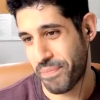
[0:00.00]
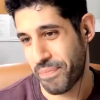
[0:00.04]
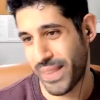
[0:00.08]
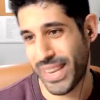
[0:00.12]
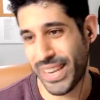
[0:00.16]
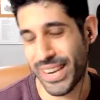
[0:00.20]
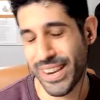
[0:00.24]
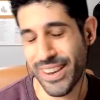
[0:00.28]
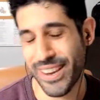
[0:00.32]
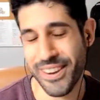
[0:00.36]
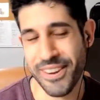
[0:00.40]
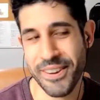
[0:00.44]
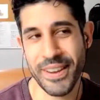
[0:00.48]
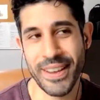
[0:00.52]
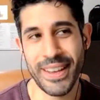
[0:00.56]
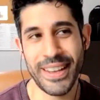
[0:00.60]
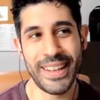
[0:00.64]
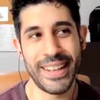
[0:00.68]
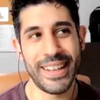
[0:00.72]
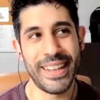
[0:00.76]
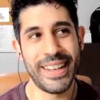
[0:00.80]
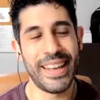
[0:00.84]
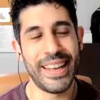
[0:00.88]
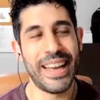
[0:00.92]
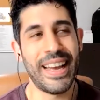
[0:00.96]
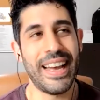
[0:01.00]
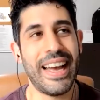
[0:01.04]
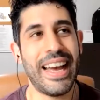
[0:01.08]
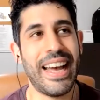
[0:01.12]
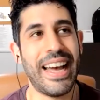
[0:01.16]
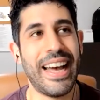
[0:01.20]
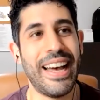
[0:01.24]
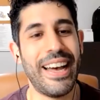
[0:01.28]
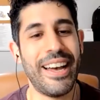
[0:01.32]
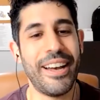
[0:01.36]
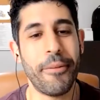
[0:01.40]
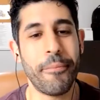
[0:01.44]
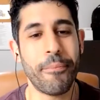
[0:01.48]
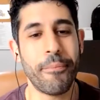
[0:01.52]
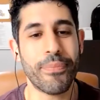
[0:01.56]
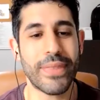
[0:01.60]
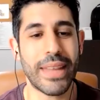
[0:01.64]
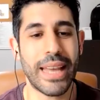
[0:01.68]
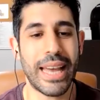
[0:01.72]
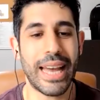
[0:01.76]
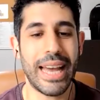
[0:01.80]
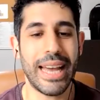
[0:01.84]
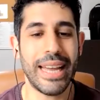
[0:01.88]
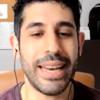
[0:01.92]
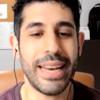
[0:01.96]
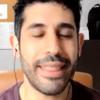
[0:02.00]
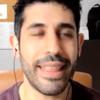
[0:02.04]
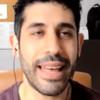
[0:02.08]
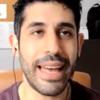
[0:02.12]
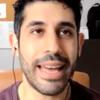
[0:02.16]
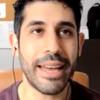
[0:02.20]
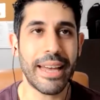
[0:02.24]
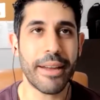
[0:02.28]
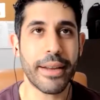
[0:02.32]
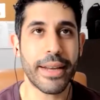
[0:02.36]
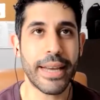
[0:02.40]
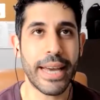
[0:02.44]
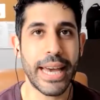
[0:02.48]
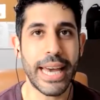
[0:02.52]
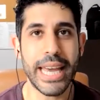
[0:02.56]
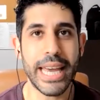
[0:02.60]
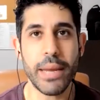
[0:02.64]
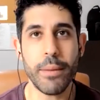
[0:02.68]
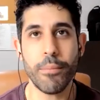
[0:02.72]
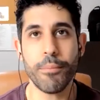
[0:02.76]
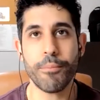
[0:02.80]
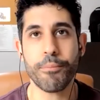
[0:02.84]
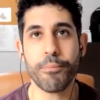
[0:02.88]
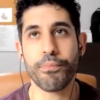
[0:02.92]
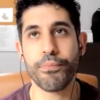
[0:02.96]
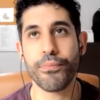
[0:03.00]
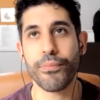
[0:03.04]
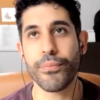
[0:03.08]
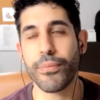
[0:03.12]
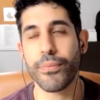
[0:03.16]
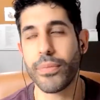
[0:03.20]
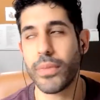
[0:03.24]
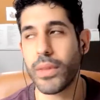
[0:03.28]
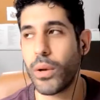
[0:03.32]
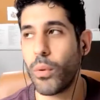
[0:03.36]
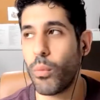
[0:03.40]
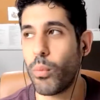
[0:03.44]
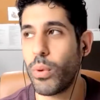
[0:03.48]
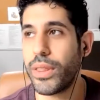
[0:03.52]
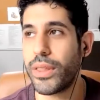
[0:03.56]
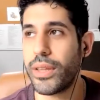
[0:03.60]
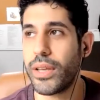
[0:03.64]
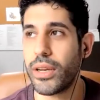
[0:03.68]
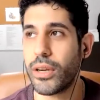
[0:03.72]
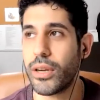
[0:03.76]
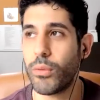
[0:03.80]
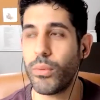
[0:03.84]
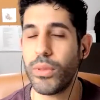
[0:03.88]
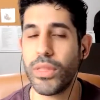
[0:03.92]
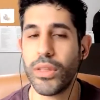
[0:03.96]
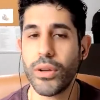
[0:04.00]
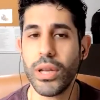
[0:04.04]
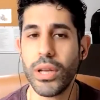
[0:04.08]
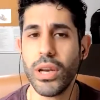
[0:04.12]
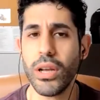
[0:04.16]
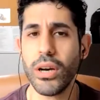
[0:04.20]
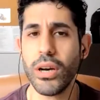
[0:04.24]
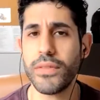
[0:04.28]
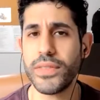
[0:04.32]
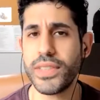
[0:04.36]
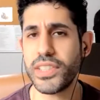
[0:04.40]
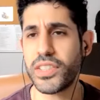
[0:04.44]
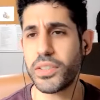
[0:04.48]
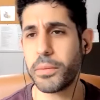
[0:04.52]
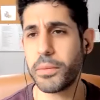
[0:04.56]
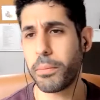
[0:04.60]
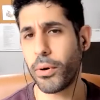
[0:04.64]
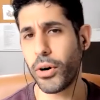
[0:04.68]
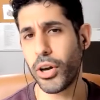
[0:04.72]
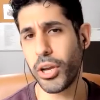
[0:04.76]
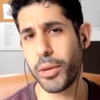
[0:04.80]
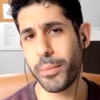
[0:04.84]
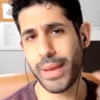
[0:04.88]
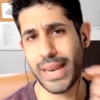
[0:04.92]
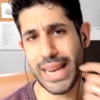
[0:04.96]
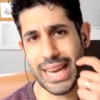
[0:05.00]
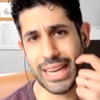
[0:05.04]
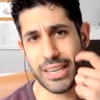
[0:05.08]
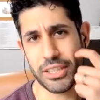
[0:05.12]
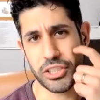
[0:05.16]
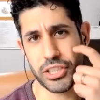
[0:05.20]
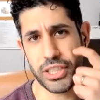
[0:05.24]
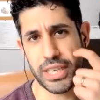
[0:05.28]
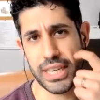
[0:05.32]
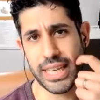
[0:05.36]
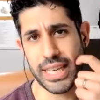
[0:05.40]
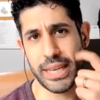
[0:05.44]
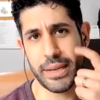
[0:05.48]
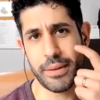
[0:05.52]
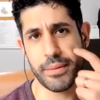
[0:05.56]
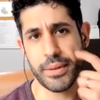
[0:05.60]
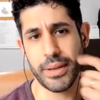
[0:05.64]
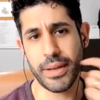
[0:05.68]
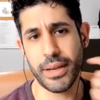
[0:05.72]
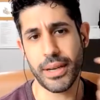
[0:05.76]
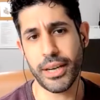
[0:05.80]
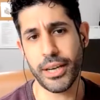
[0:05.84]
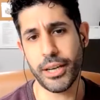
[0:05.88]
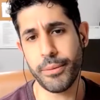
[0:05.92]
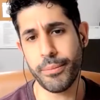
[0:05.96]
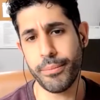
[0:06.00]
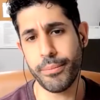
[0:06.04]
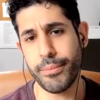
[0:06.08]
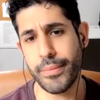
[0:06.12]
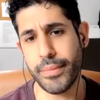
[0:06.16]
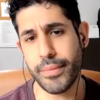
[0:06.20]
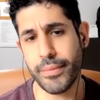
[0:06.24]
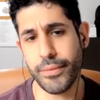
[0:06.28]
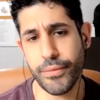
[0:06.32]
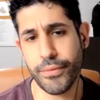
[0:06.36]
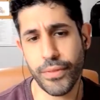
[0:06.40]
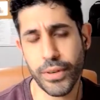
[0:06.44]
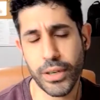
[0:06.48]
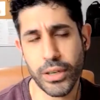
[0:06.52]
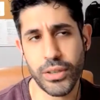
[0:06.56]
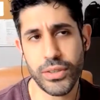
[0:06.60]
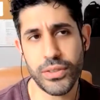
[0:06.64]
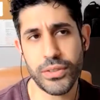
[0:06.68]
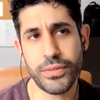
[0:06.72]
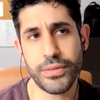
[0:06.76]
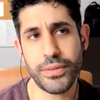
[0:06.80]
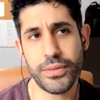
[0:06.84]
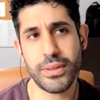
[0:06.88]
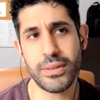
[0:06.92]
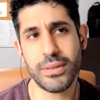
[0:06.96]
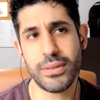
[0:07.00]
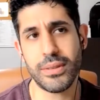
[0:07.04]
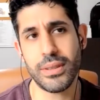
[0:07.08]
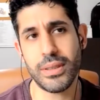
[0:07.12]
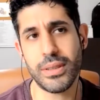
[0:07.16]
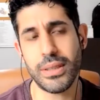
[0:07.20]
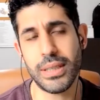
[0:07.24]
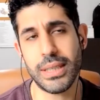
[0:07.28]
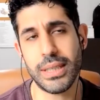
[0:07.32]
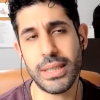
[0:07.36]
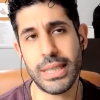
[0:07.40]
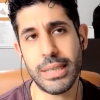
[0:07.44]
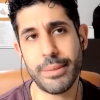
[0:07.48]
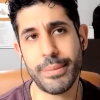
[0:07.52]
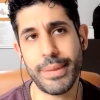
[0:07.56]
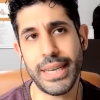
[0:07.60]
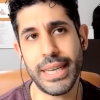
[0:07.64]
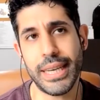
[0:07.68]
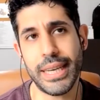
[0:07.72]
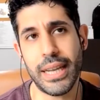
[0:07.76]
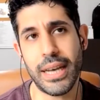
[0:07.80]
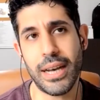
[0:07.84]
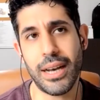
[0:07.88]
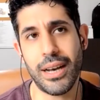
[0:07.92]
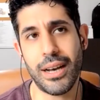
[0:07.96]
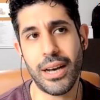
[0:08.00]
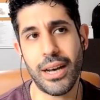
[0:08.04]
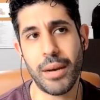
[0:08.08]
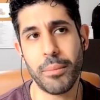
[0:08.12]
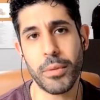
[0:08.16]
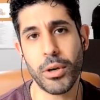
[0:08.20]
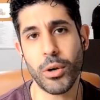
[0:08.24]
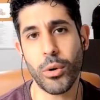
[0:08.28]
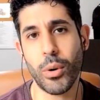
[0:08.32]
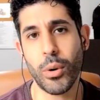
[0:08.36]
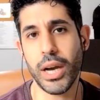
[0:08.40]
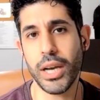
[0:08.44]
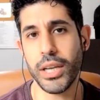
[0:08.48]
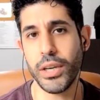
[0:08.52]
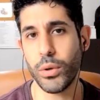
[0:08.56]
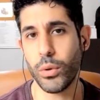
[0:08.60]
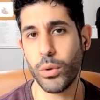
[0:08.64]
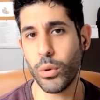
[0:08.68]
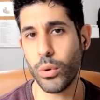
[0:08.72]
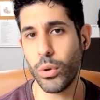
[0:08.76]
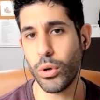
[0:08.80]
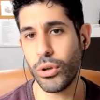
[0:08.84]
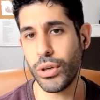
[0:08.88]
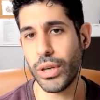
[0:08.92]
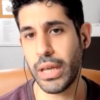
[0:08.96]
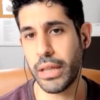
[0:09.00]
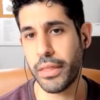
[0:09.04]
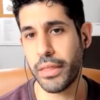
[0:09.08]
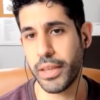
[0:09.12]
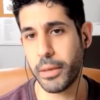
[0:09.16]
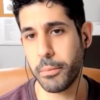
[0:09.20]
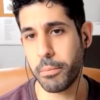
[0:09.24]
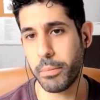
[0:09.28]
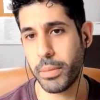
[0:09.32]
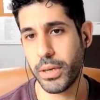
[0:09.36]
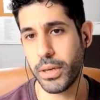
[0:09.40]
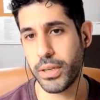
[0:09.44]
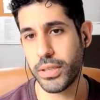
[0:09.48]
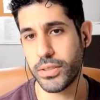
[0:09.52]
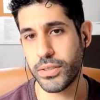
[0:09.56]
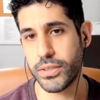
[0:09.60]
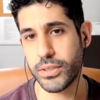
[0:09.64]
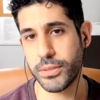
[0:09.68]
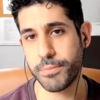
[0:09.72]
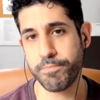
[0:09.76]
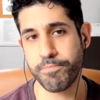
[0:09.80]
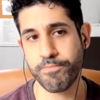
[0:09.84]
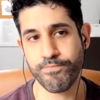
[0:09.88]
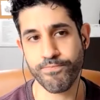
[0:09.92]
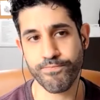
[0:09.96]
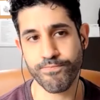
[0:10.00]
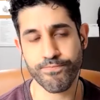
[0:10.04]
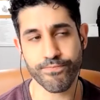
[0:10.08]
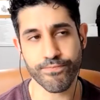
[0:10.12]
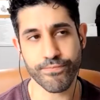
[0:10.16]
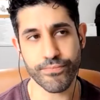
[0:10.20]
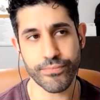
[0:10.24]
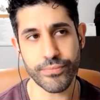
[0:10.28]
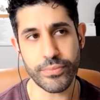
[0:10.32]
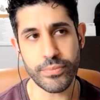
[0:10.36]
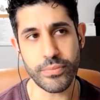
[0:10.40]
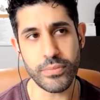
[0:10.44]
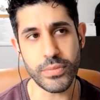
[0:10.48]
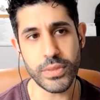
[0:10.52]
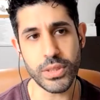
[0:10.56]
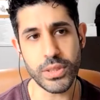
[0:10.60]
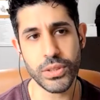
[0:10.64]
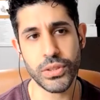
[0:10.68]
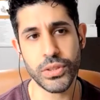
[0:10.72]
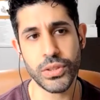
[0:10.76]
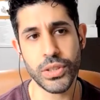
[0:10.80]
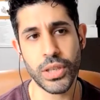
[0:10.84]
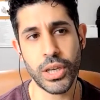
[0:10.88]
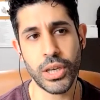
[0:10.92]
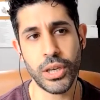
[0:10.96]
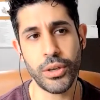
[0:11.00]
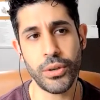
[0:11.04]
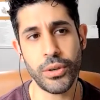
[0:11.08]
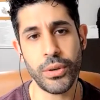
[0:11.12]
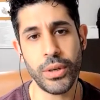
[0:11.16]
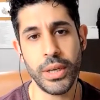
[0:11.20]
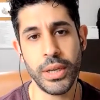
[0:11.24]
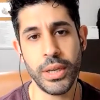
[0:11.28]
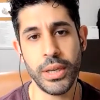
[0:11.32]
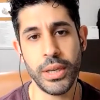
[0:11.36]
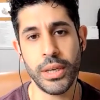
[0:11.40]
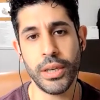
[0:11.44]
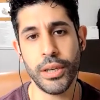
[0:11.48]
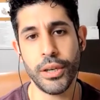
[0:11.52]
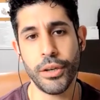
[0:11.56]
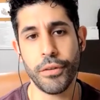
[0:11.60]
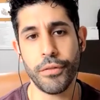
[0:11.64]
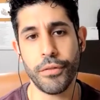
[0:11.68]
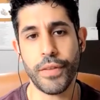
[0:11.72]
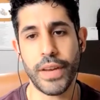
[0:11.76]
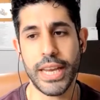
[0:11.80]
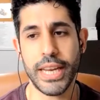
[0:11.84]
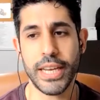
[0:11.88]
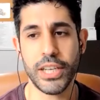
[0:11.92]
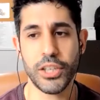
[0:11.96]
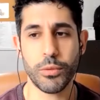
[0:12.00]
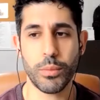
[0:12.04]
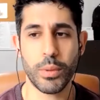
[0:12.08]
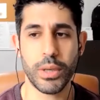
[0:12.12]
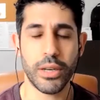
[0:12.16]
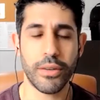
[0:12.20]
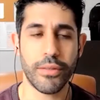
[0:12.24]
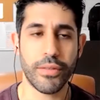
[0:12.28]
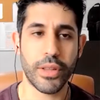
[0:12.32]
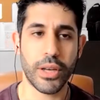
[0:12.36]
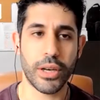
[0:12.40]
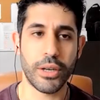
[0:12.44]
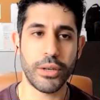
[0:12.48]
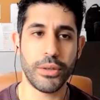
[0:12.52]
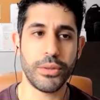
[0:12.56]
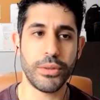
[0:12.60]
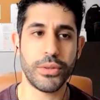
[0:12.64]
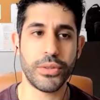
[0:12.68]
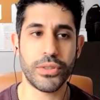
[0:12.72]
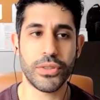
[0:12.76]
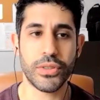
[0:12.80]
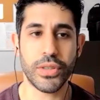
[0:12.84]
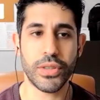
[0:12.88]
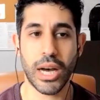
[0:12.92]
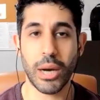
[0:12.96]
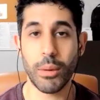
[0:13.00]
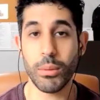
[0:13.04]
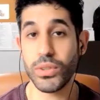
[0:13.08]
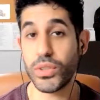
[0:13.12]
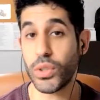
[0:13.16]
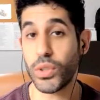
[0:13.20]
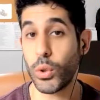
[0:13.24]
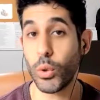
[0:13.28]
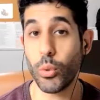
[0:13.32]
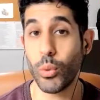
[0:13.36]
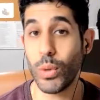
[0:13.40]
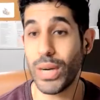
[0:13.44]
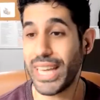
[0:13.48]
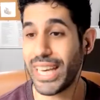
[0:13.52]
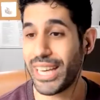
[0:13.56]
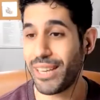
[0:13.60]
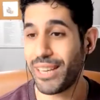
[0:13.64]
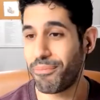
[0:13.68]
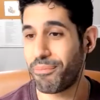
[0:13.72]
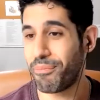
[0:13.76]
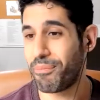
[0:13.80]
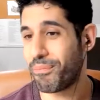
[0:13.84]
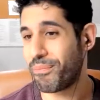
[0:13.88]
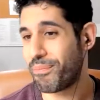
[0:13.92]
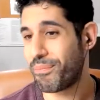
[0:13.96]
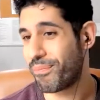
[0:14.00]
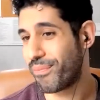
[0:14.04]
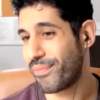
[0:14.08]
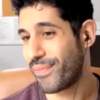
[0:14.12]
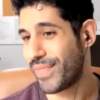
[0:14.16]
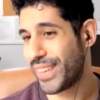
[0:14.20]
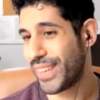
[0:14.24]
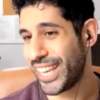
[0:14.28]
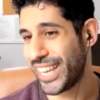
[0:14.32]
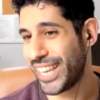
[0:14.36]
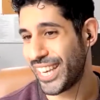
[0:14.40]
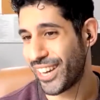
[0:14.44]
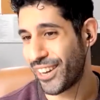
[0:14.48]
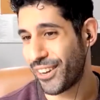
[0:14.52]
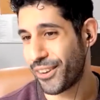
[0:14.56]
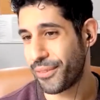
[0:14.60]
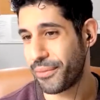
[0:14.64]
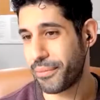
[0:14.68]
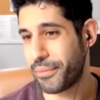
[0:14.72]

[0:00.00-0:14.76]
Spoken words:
you know, and that came with a lot of disappointment, actually, because I mean, I'm quite an all or nothing person, so for each one of those I was all in, you know,